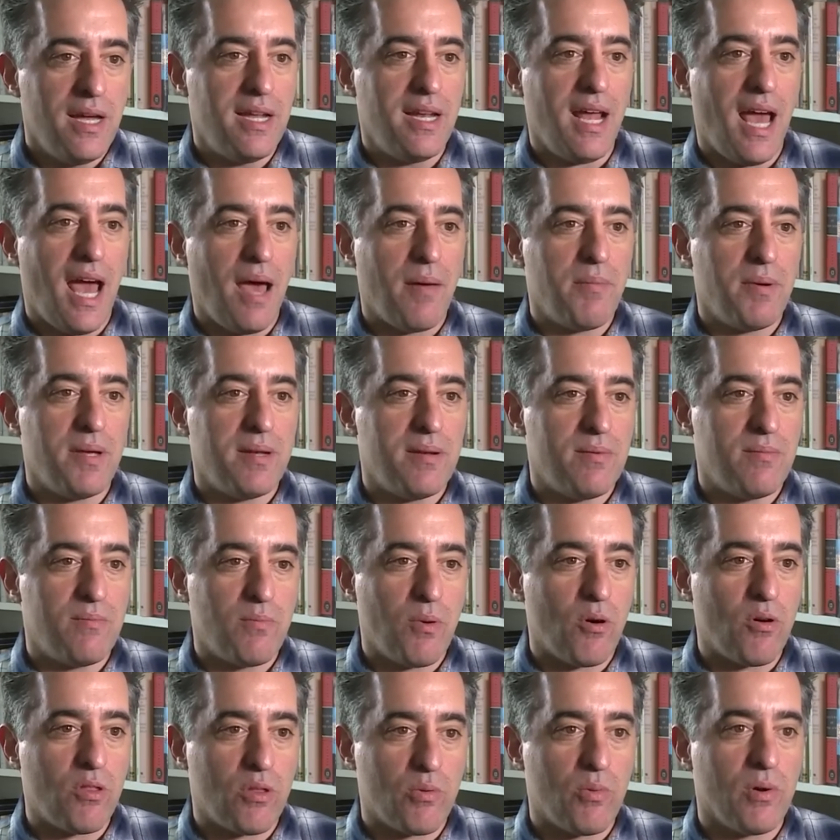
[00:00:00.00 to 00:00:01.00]
inhabit
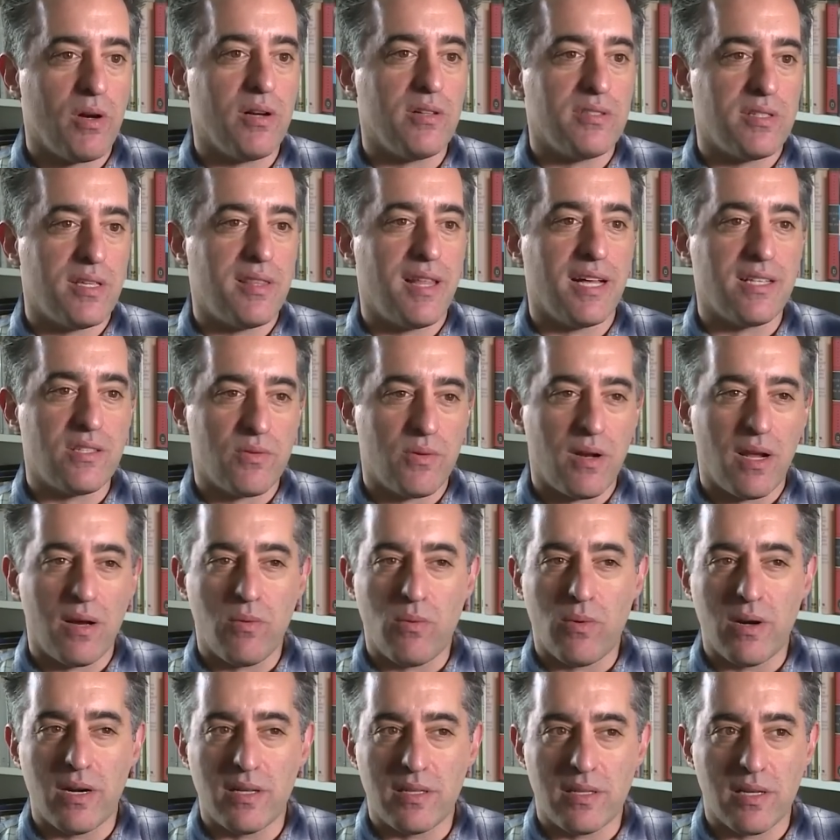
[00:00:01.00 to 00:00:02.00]
both worlds, and that's what I
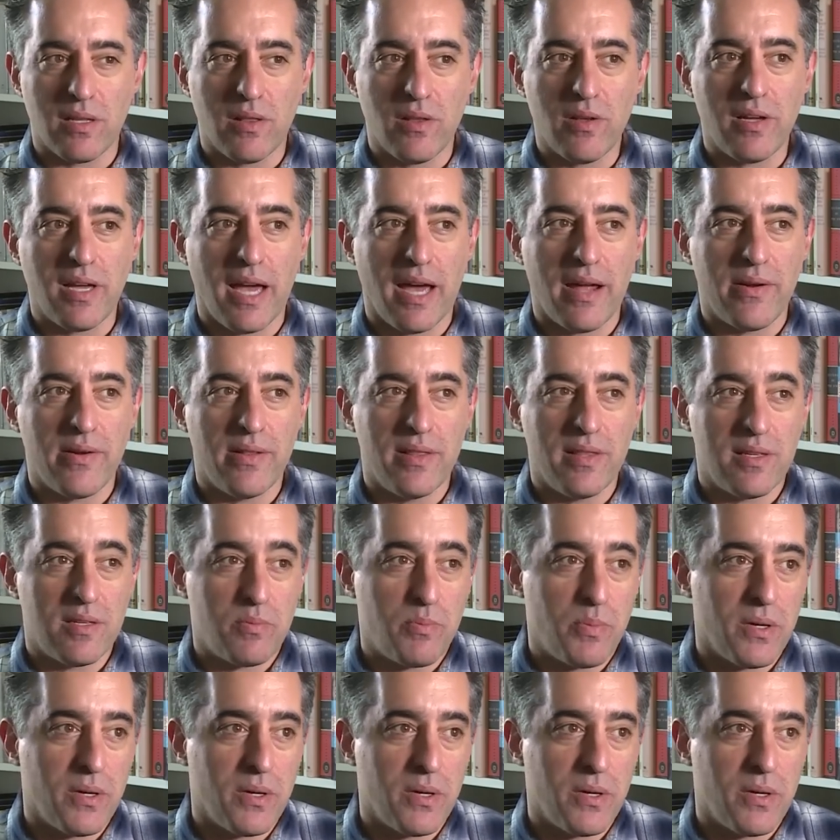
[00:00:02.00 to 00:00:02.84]
wanted to look at in this